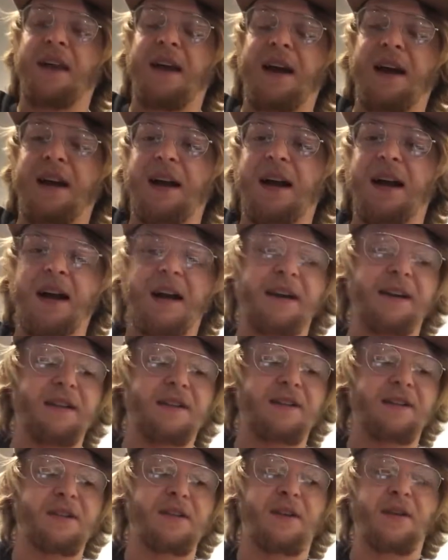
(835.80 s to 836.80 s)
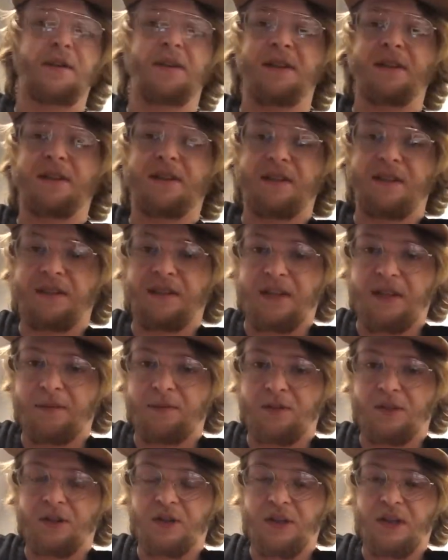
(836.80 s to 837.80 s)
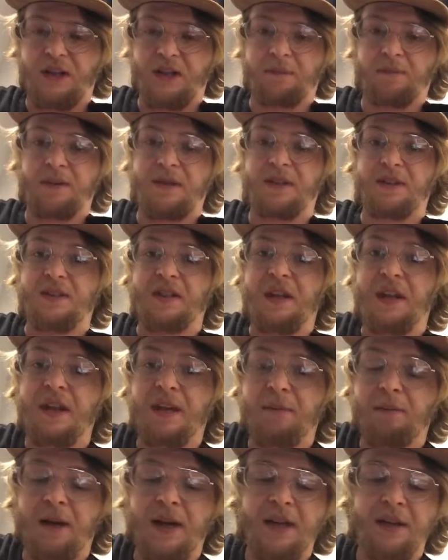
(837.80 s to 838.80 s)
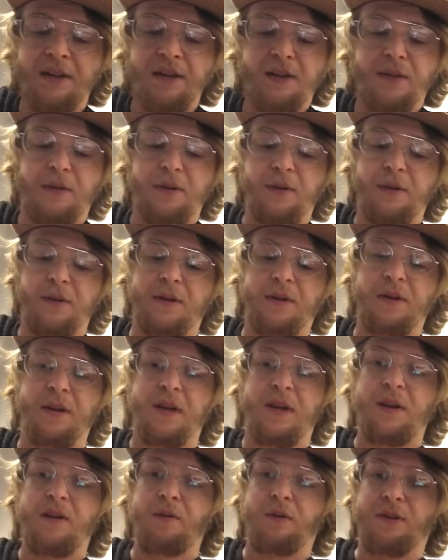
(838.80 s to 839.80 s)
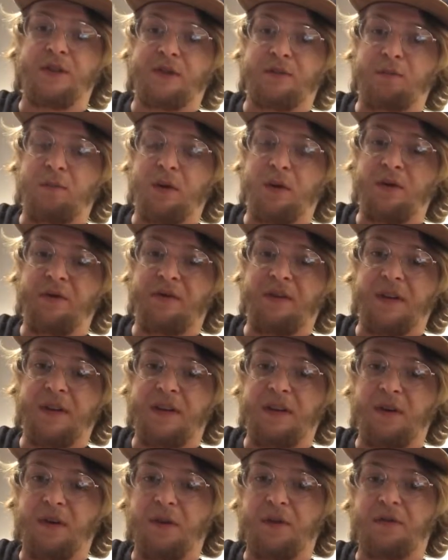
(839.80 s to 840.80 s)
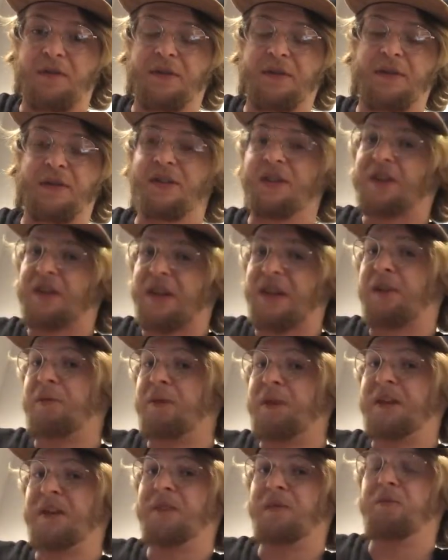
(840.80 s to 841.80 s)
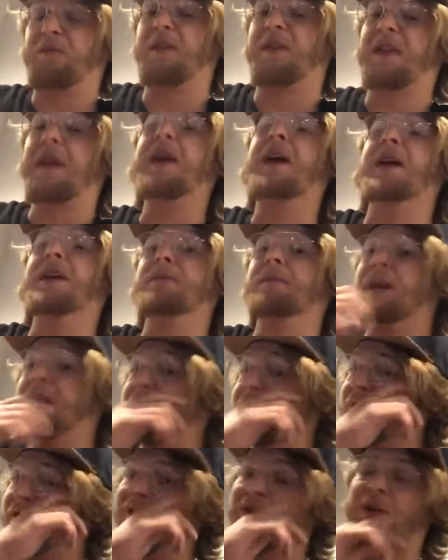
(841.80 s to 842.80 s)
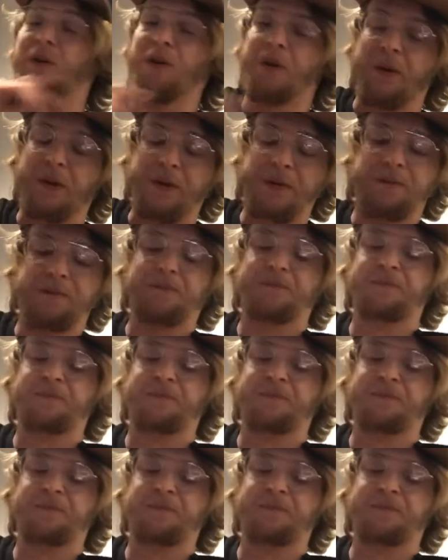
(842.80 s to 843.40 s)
that highest note. It's the same shape as the A minor chord. We're just moving it over, just like we did with the A major chord.